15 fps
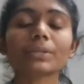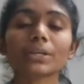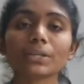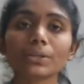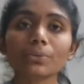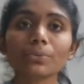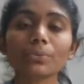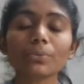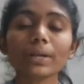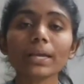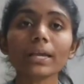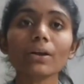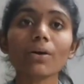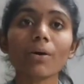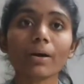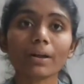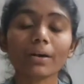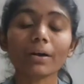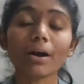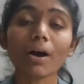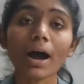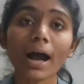UV
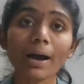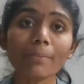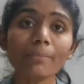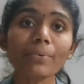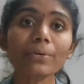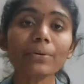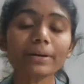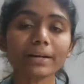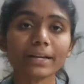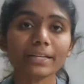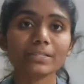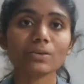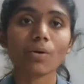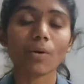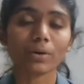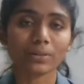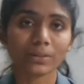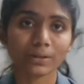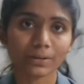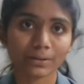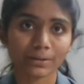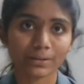or harmful rays on
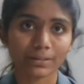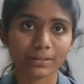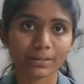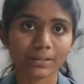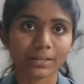the earth,